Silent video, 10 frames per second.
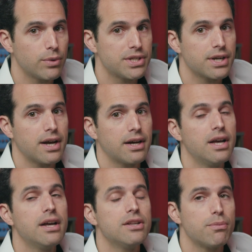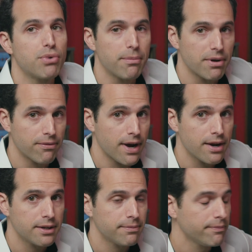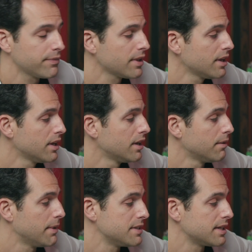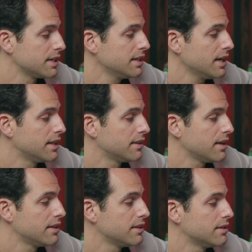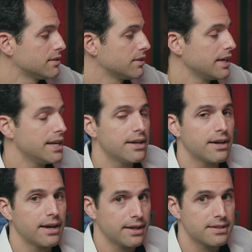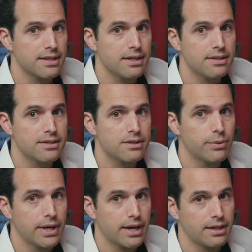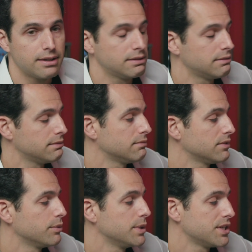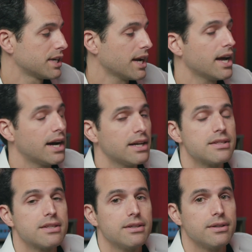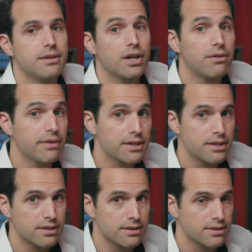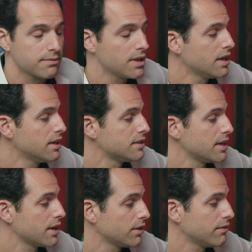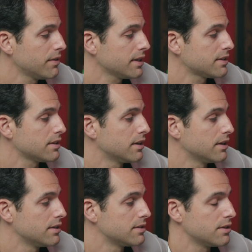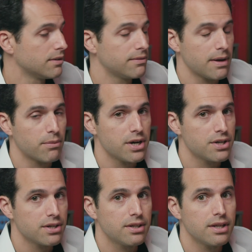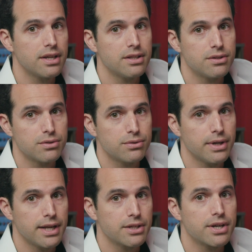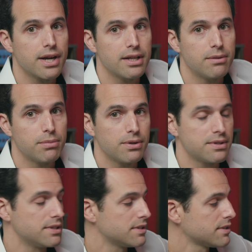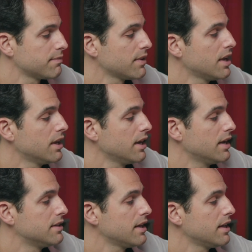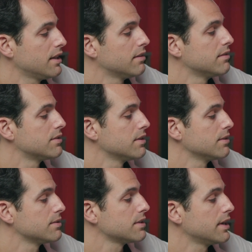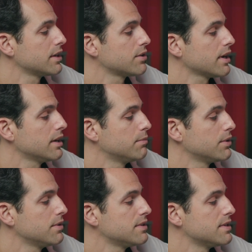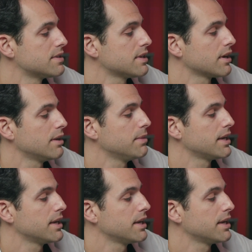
which are the preamplifier, basically, and then the inner hair cells, which kind of are the converters. They convert the vibration into electrical impulses. And then those electrical impulses are going to be